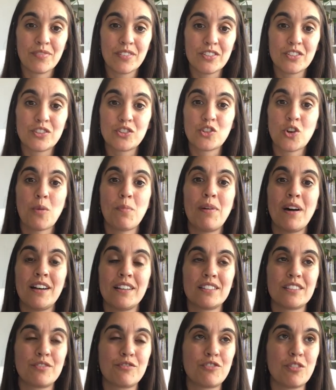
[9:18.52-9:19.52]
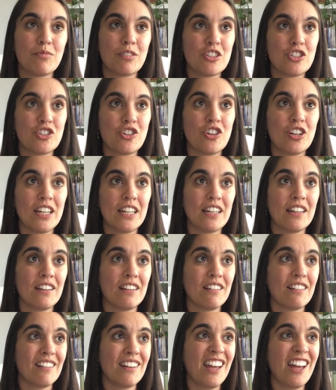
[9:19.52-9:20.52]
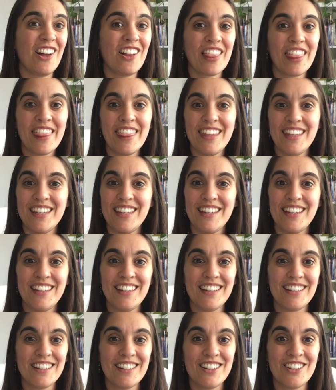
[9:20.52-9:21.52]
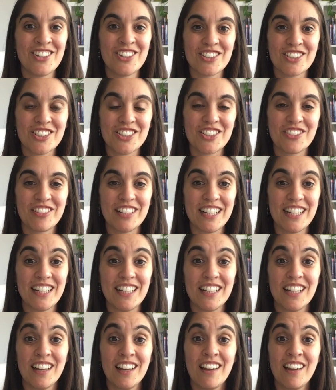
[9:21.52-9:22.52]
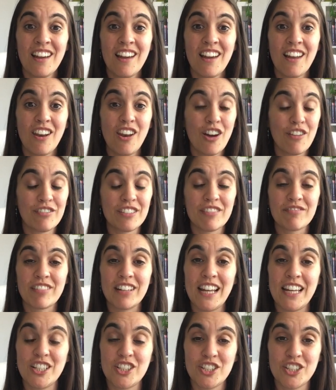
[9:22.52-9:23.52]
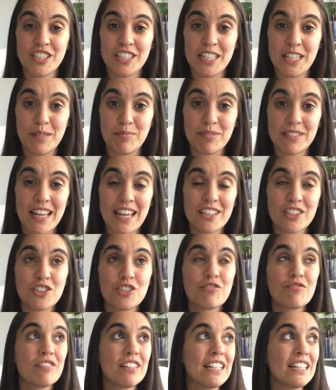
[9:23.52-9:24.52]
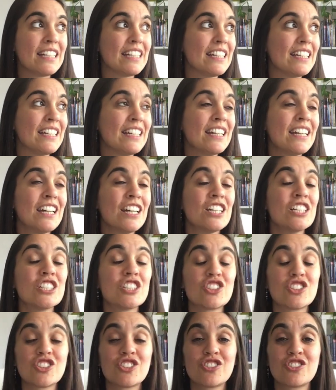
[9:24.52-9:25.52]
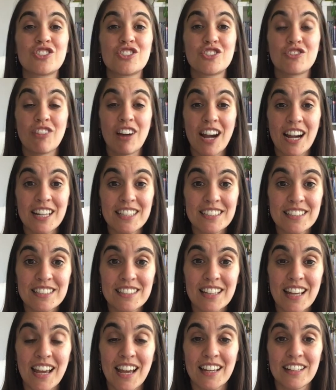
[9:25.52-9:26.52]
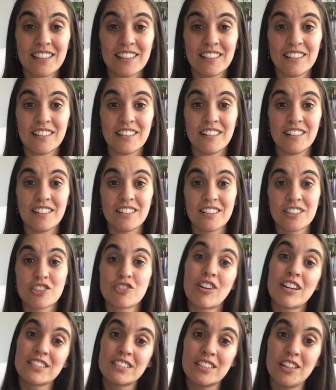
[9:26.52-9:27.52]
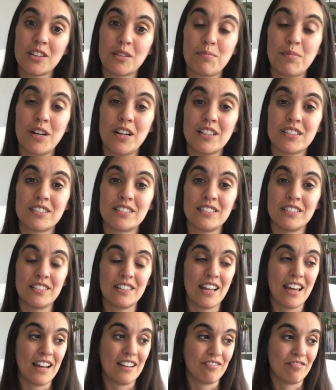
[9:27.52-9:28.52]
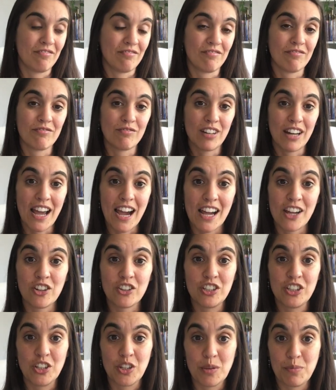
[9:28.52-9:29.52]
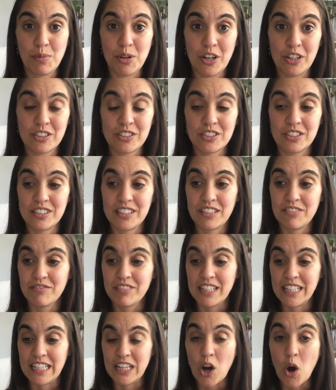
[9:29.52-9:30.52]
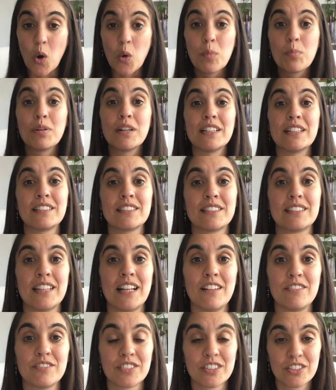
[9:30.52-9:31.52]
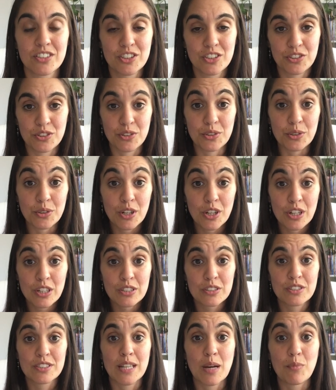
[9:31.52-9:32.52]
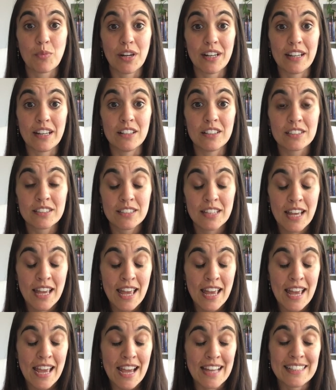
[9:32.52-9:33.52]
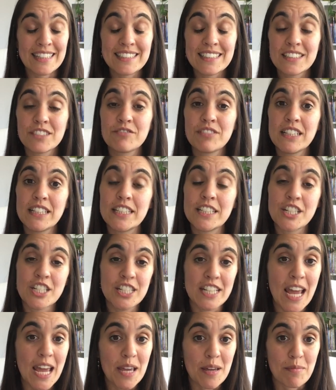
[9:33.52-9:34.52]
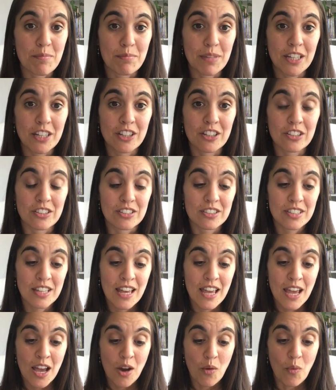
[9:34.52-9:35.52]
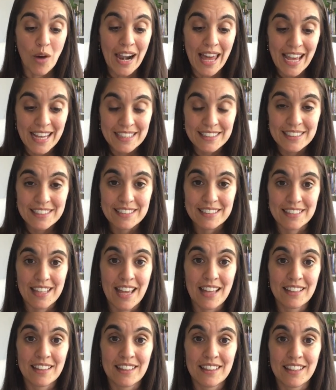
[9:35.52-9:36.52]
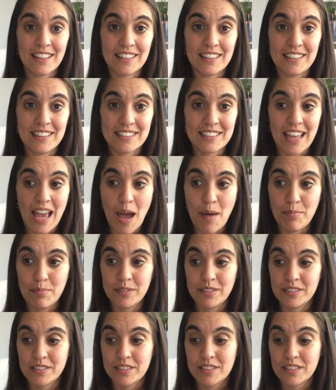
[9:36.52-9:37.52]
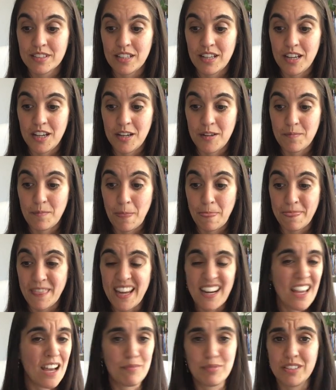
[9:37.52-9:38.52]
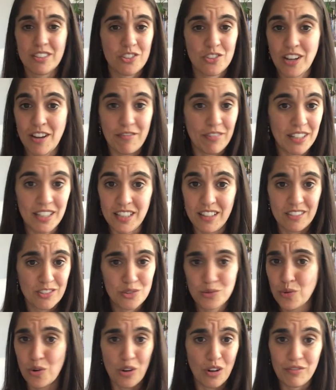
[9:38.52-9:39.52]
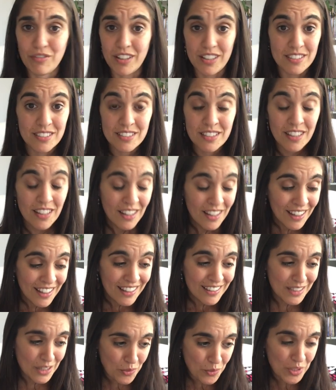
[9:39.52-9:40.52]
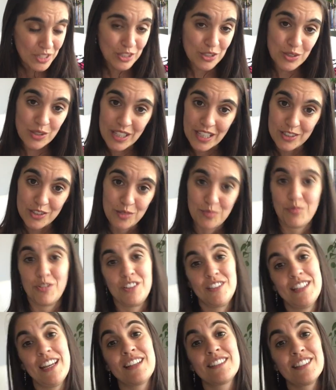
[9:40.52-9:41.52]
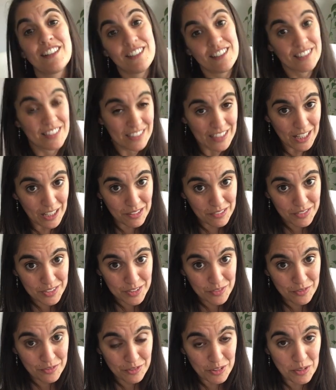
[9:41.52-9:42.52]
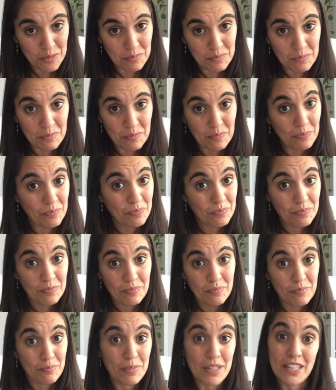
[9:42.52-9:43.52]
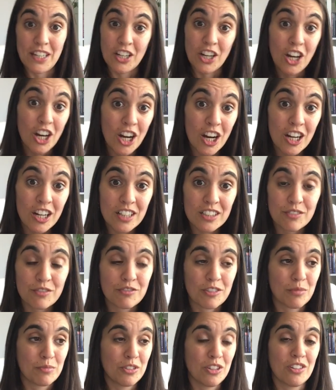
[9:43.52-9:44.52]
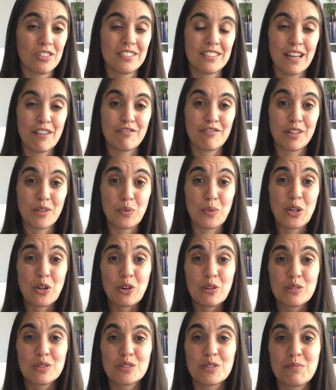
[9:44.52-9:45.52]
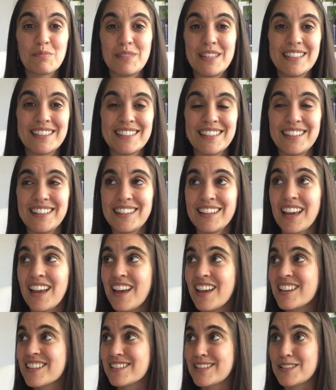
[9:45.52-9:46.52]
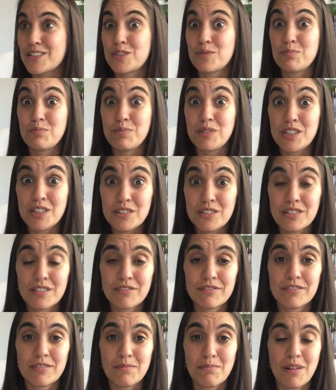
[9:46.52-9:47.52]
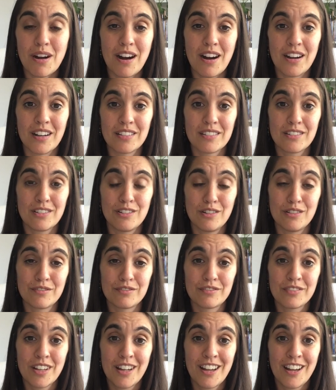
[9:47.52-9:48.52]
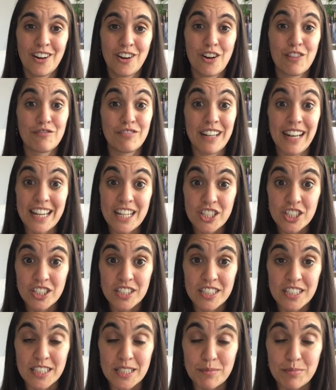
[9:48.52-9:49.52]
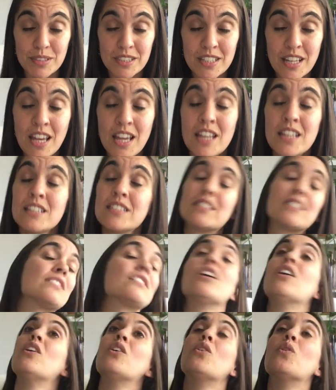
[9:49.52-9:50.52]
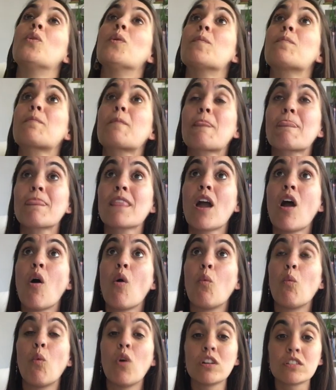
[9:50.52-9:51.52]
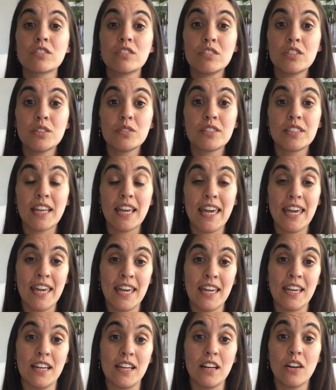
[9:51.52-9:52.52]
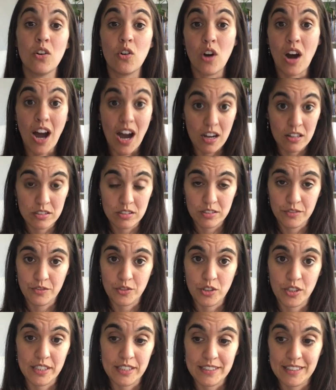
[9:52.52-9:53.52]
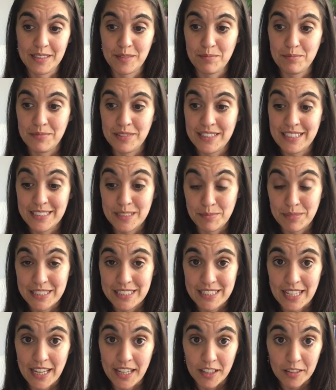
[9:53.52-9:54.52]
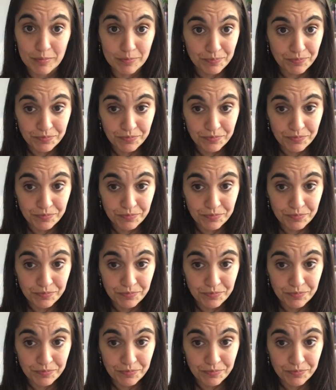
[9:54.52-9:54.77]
stop us from enjoying healthy, nurturing, loving relationships, and to really trust the other person and rely on the other person and really open ourselves to someone else. And this is really a shame, because while I understand that this happens and it happens to all of us, that we do that to protect ourselves from being hurt, from not suffering, we're also missing such a beautiful part of relationships. So what to do here, or how to avoid this mistake?